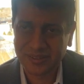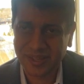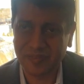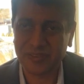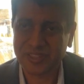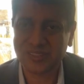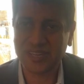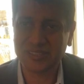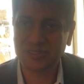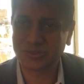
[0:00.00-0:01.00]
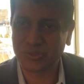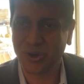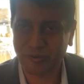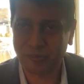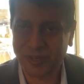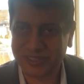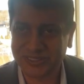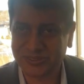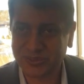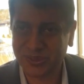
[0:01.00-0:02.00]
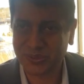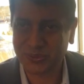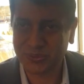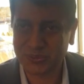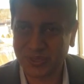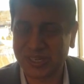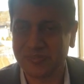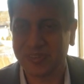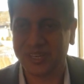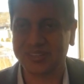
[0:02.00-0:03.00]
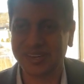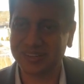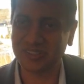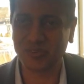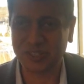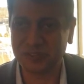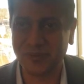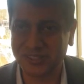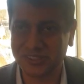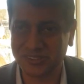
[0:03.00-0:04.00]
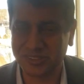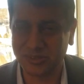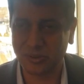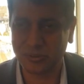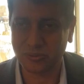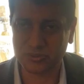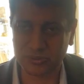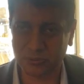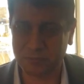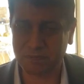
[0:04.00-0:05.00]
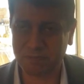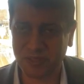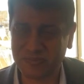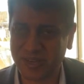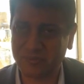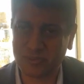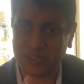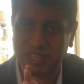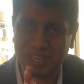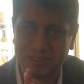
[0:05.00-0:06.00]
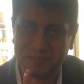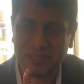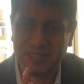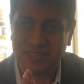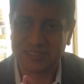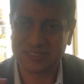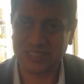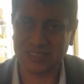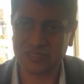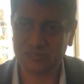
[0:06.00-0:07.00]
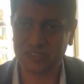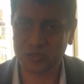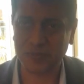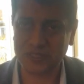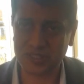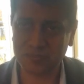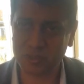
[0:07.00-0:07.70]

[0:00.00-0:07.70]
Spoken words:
everything that is wrong with medicine 2.0. To alleviate that is what is medicine 3.0. So if I have to again see it in different spectrums,